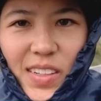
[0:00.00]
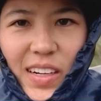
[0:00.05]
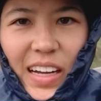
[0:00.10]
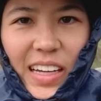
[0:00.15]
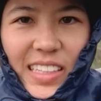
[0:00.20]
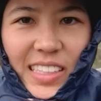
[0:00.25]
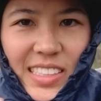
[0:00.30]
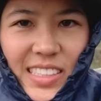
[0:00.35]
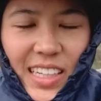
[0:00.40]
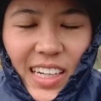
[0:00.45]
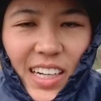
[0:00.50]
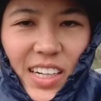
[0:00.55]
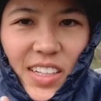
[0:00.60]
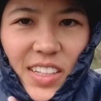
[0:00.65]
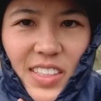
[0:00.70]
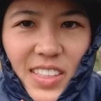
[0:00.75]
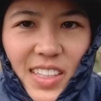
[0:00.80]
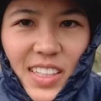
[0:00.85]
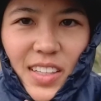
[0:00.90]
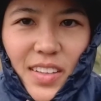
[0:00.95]
I
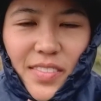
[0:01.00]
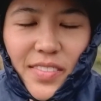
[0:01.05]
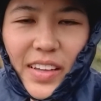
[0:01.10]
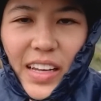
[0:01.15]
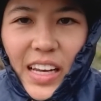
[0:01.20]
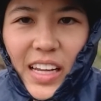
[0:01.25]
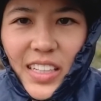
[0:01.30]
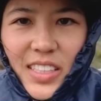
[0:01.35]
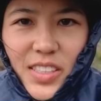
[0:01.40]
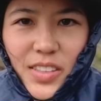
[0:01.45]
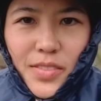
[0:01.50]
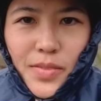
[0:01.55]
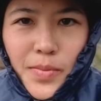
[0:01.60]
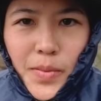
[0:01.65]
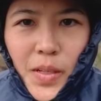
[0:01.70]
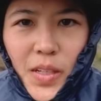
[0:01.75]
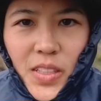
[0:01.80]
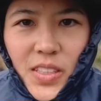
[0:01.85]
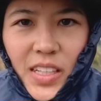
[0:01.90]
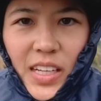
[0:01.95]
started in the village of
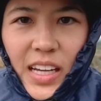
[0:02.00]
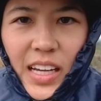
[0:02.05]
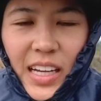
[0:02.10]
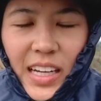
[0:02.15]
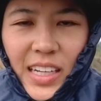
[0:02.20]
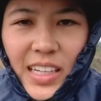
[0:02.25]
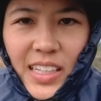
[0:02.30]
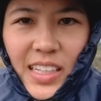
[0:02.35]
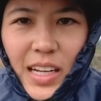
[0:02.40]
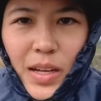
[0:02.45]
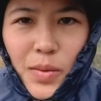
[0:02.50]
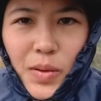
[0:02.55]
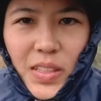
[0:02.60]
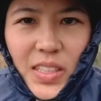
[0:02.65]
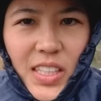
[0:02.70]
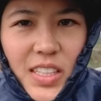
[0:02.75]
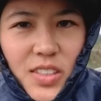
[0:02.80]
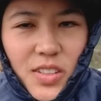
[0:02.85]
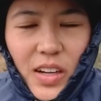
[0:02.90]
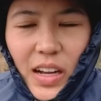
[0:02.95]
Bod and I
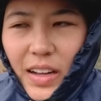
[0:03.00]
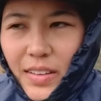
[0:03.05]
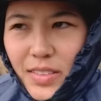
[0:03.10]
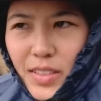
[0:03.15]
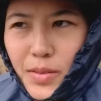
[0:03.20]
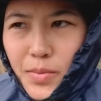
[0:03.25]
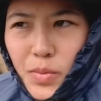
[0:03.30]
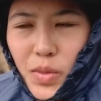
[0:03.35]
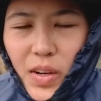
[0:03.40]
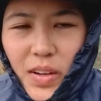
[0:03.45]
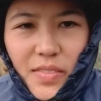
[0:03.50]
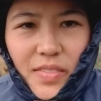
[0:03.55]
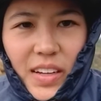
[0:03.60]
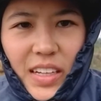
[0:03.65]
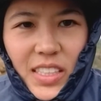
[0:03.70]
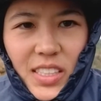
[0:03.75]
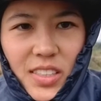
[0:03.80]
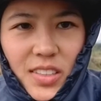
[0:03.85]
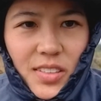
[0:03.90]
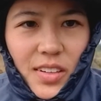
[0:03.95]
wanted to have some
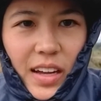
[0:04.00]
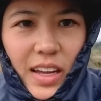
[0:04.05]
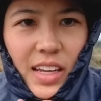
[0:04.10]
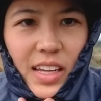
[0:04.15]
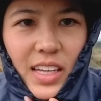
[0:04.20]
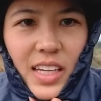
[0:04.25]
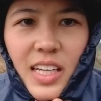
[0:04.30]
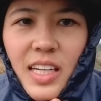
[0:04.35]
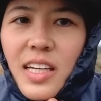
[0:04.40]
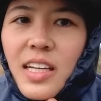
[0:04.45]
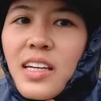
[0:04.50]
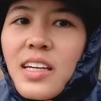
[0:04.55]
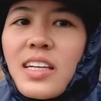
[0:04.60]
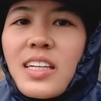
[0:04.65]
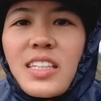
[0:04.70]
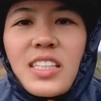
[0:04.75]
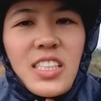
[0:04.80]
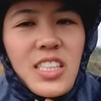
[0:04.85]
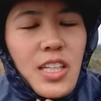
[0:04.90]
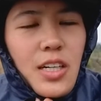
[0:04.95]
breakfast, so I
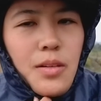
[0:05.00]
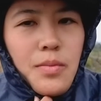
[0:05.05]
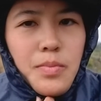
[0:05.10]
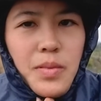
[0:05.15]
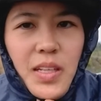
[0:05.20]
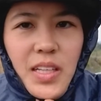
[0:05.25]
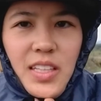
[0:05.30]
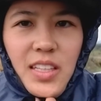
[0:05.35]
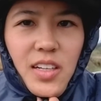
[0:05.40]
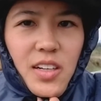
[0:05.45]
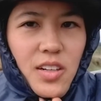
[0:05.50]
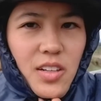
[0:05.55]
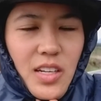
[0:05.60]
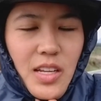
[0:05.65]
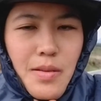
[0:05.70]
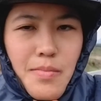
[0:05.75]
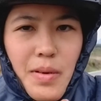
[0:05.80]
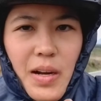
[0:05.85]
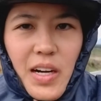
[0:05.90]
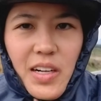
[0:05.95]
stopped in the
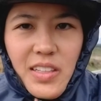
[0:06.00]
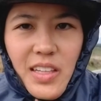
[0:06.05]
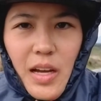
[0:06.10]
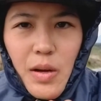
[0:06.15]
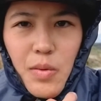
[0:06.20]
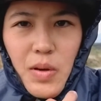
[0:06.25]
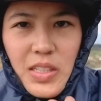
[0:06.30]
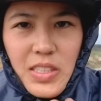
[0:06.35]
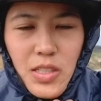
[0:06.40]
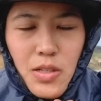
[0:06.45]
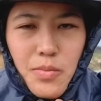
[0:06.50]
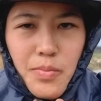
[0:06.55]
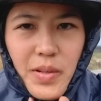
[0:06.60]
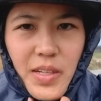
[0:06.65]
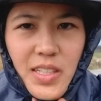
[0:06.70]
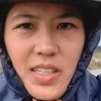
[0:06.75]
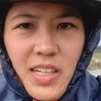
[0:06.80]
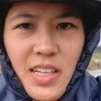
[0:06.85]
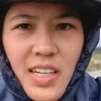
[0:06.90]
only bar that was open.